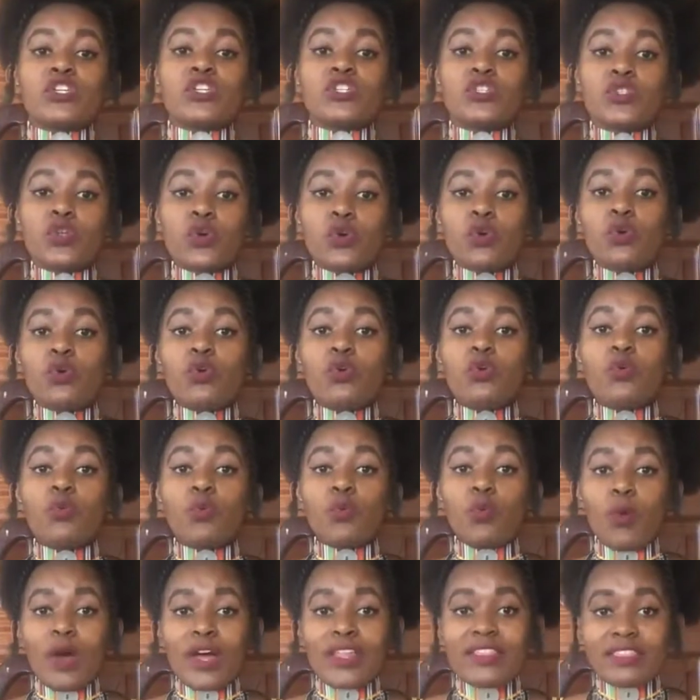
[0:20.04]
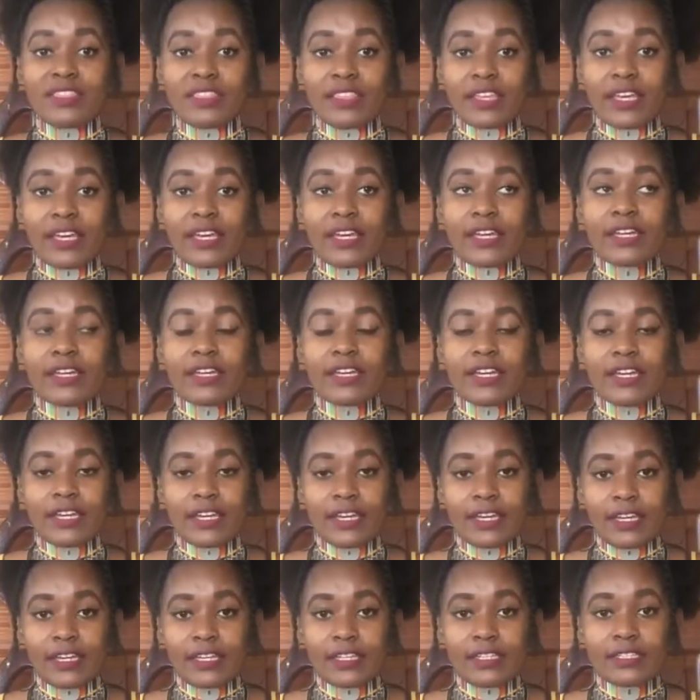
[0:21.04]
So one thing
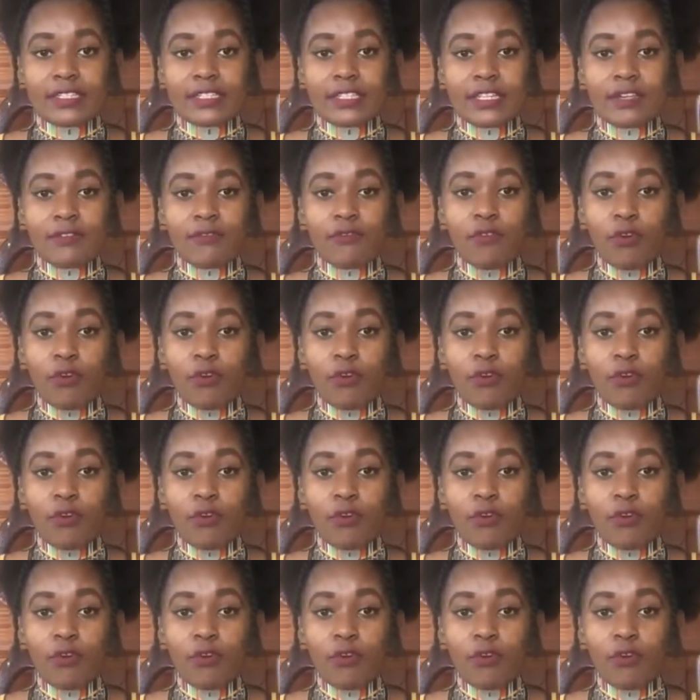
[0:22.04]
is,